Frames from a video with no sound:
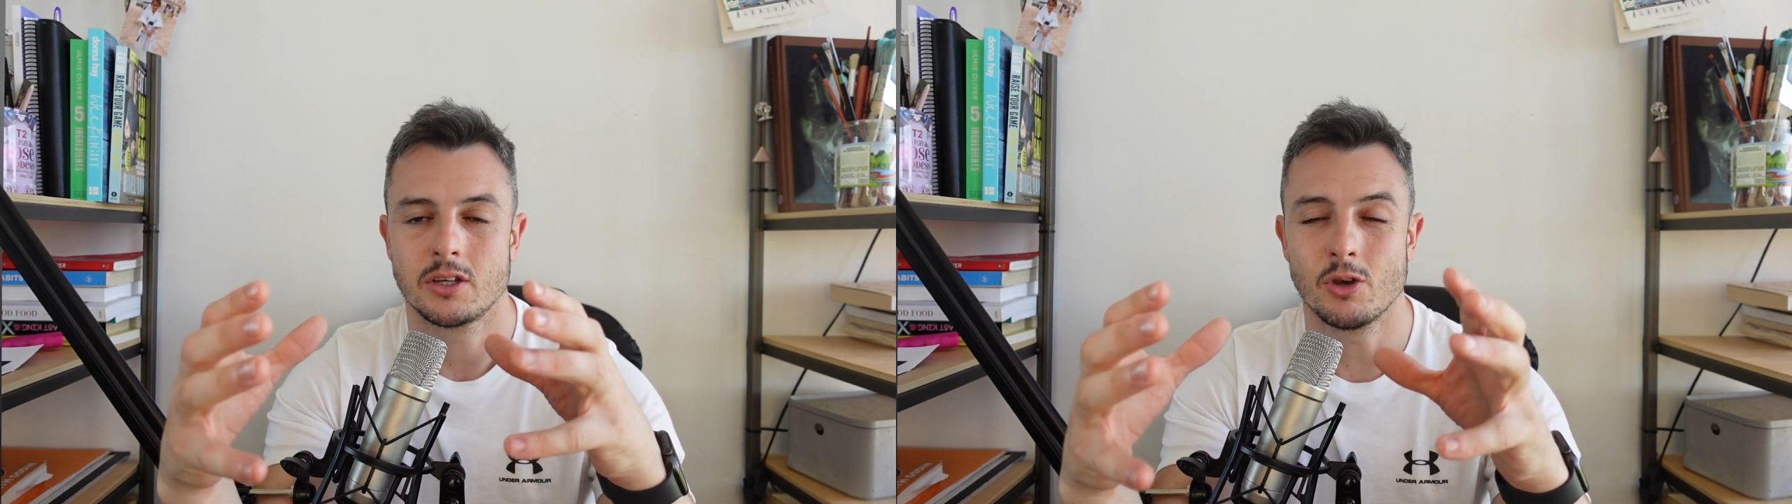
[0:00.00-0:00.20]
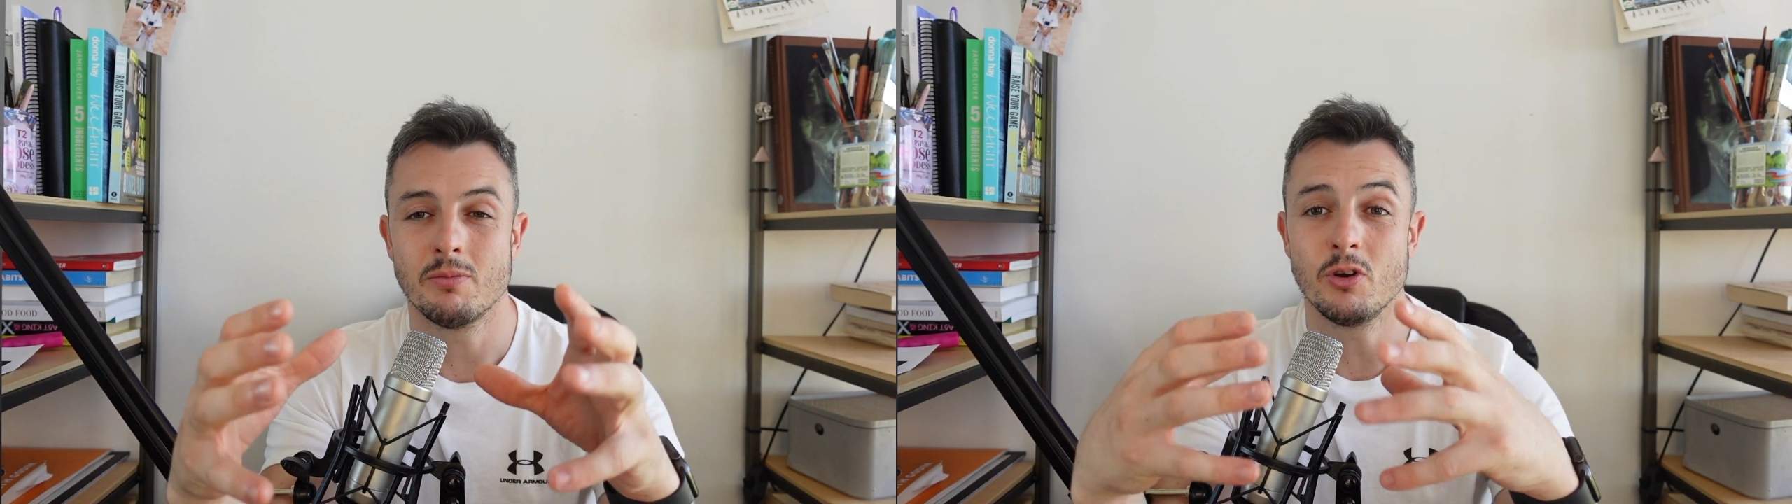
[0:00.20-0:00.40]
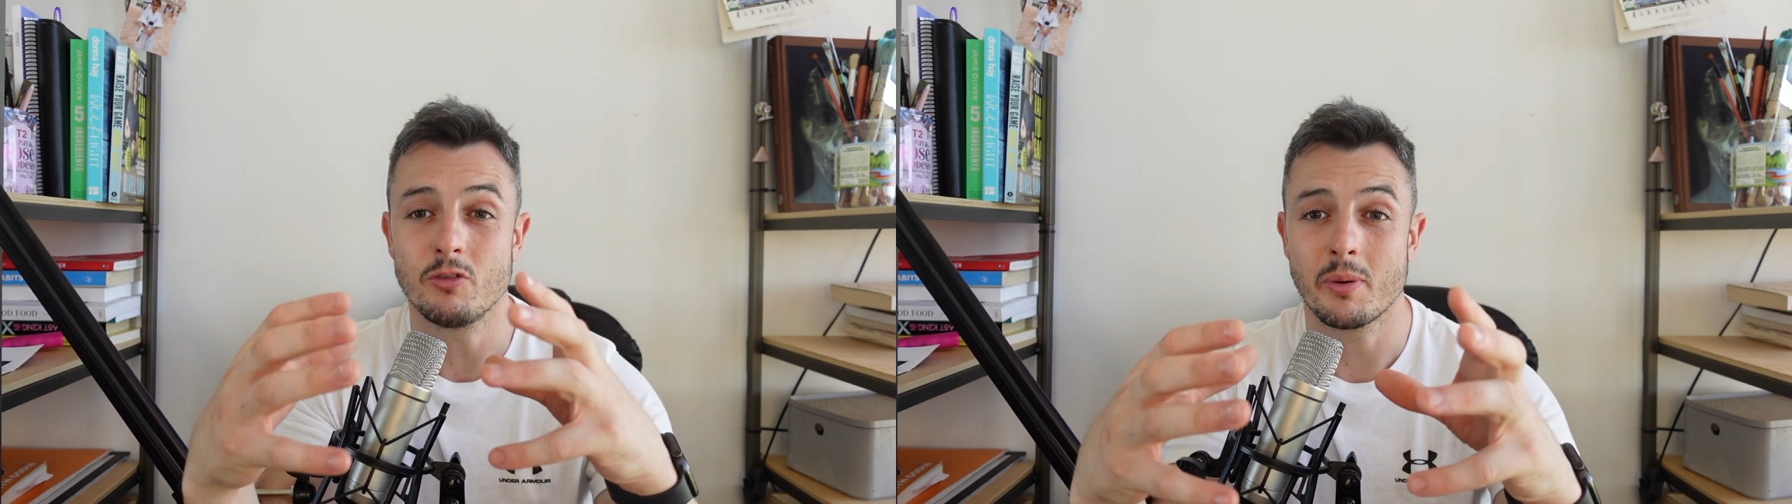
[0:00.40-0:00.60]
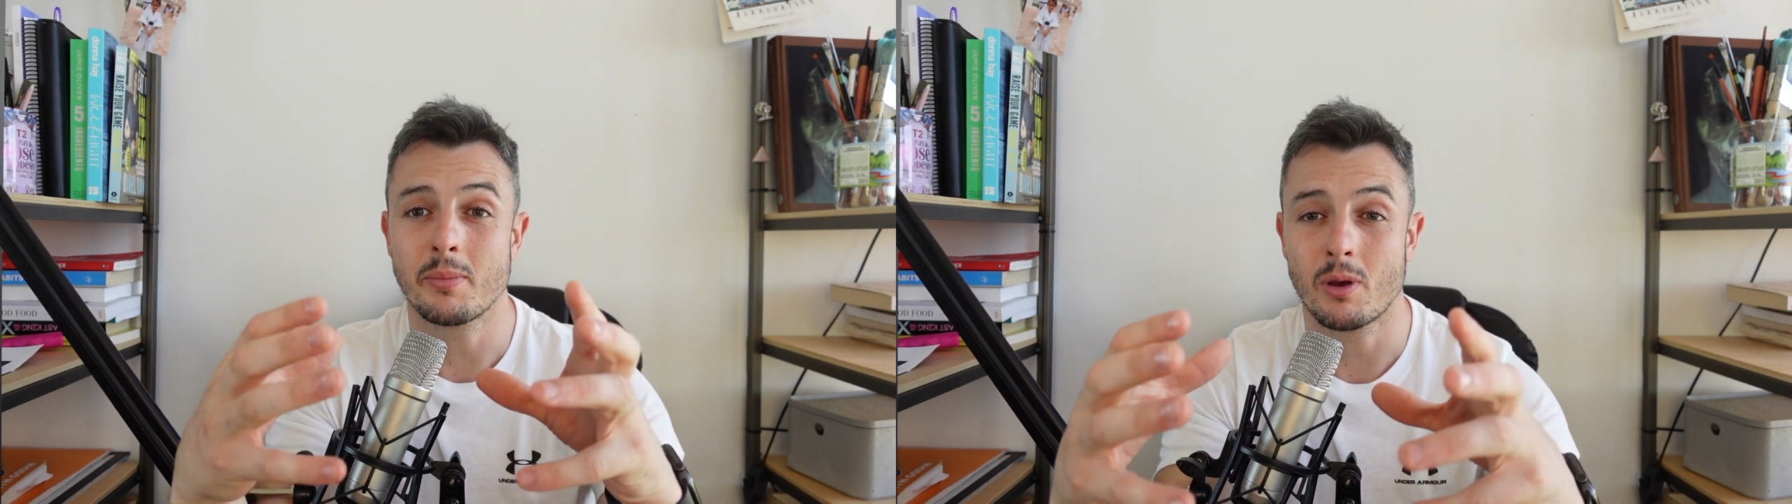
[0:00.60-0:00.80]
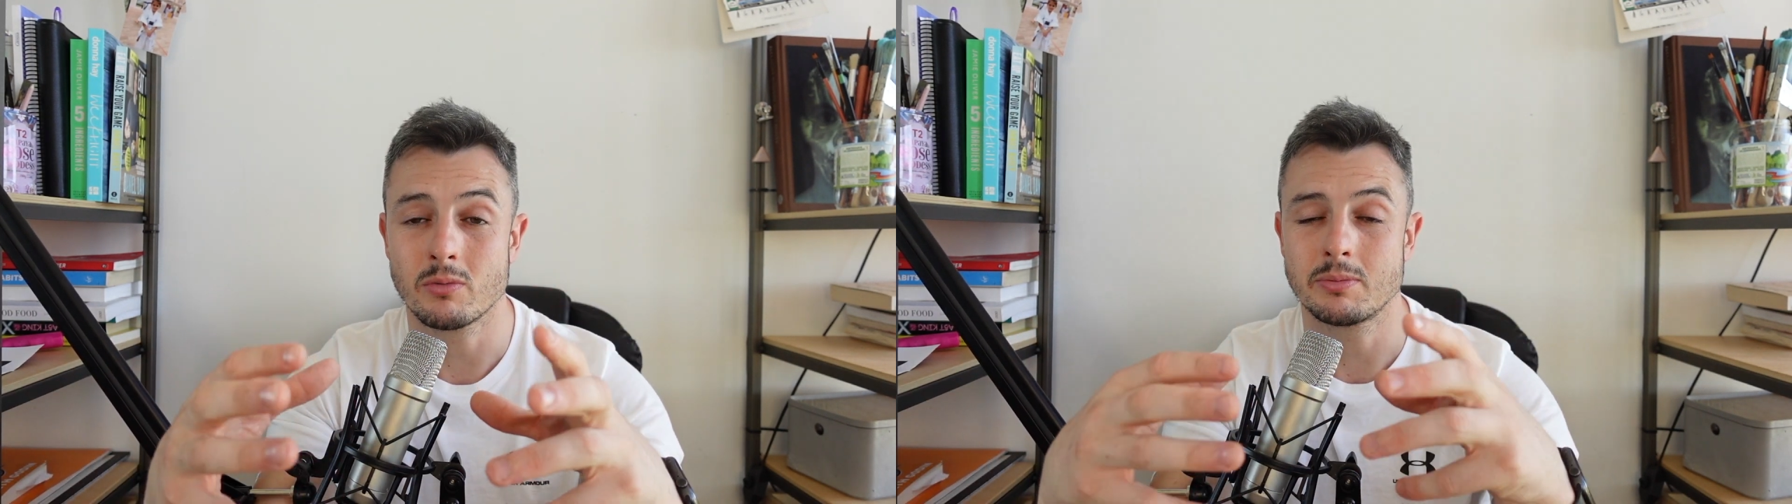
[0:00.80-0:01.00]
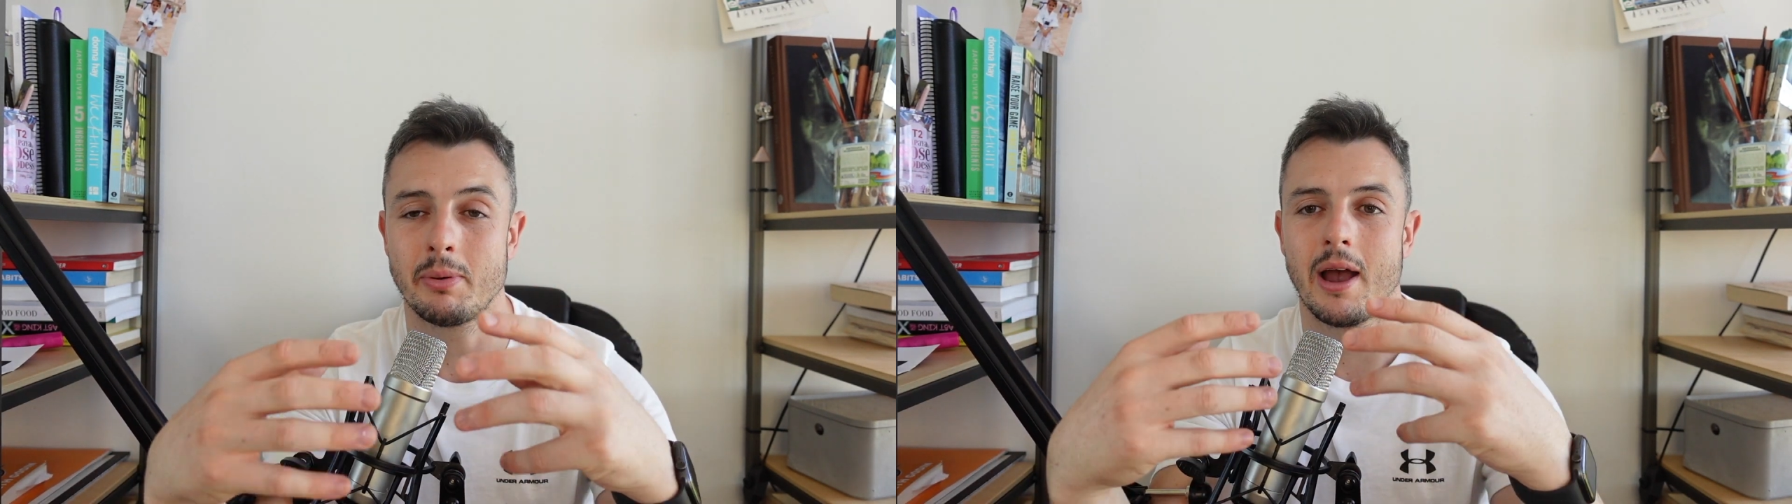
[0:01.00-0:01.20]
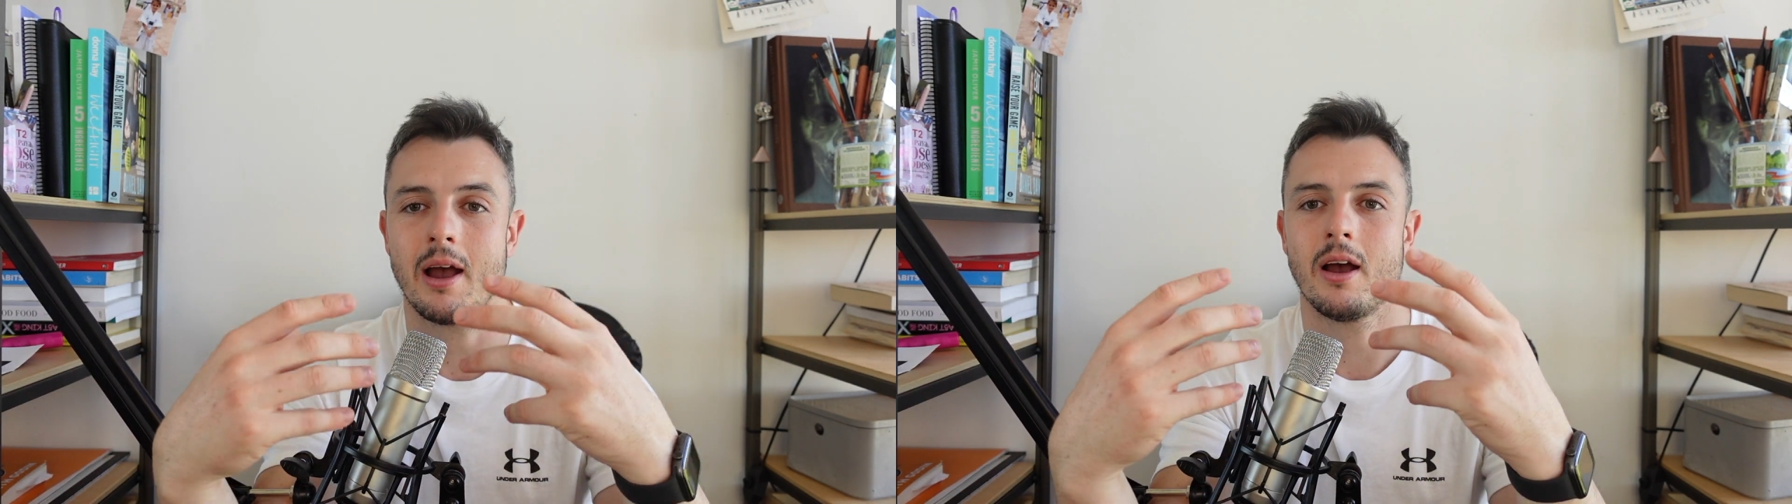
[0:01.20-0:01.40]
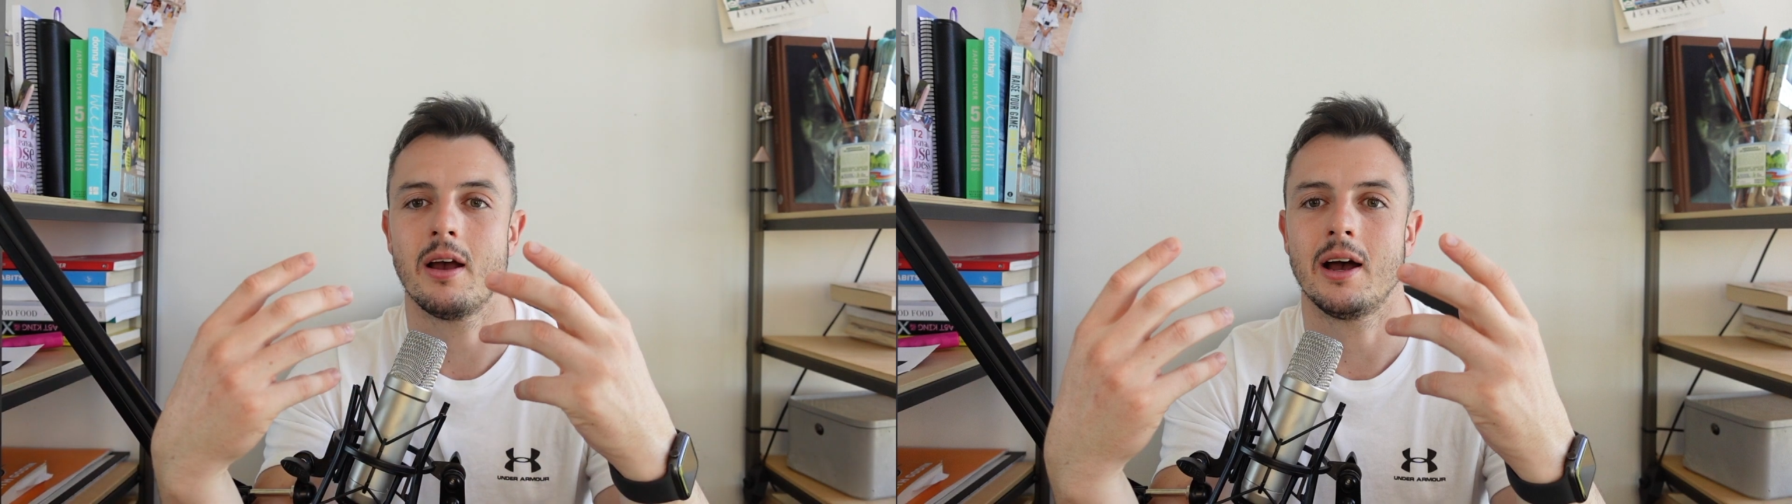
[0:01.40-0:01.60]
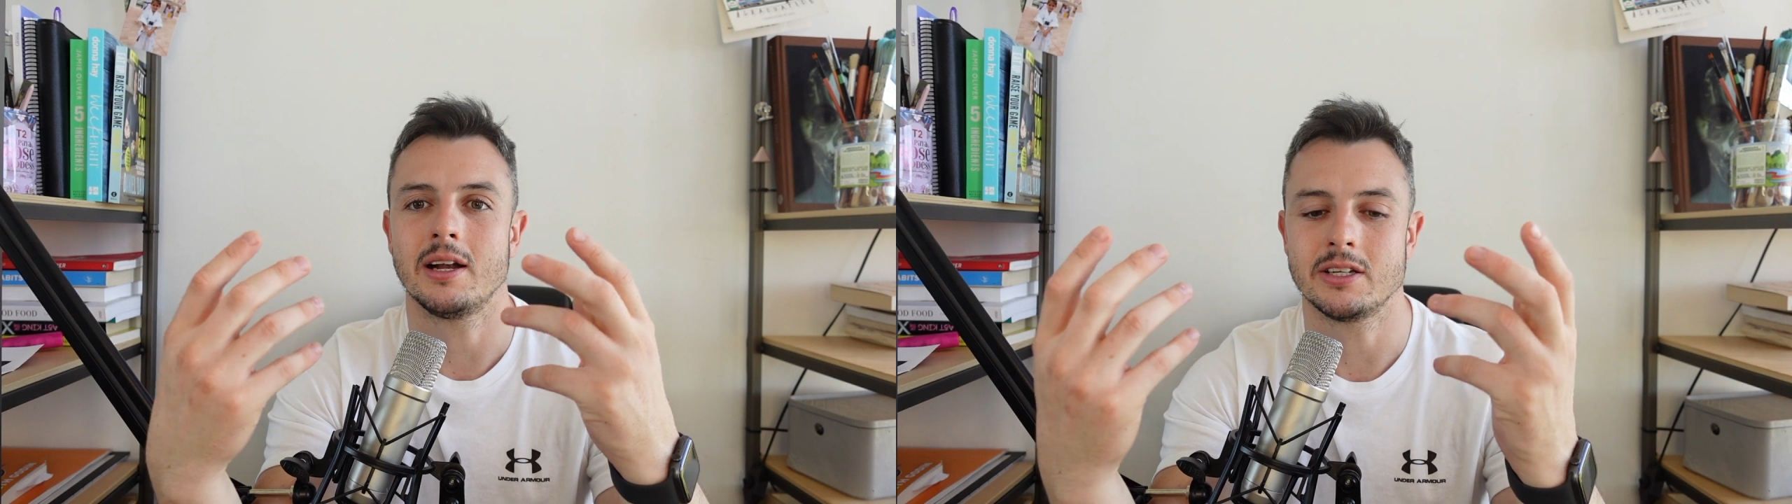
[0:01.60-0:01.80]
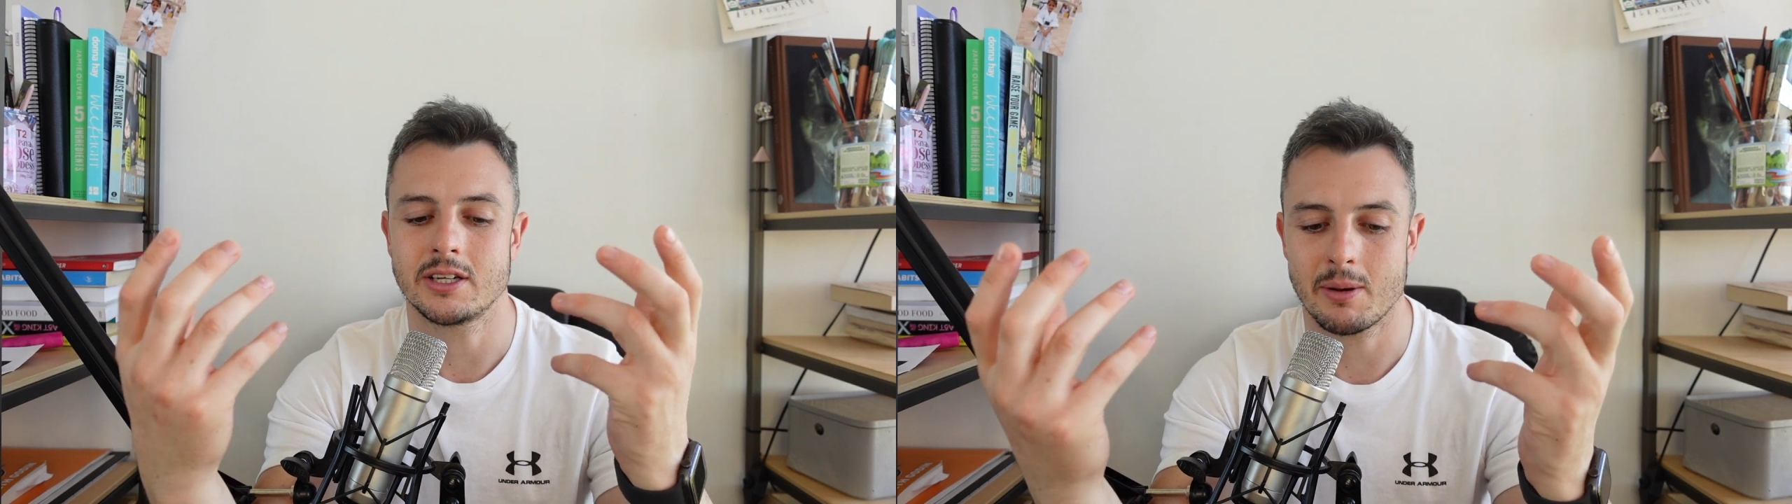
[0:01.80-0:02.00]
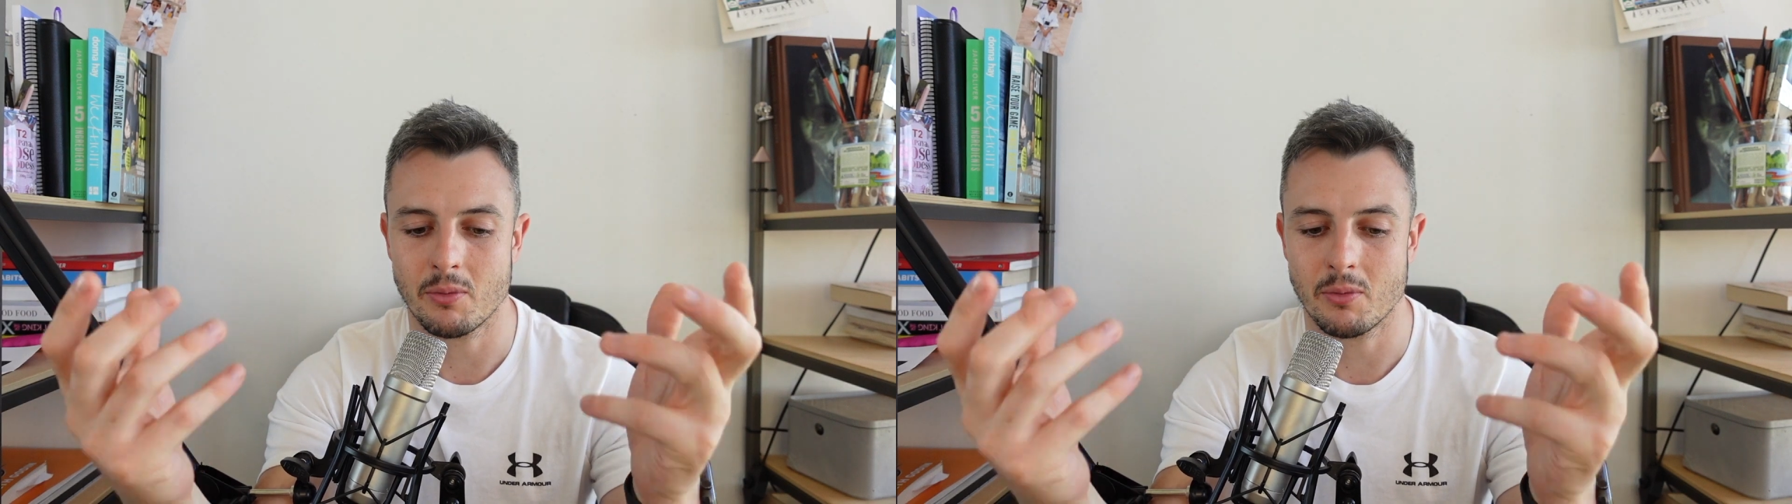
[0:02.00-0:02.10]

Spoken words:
your movement becomes better and you get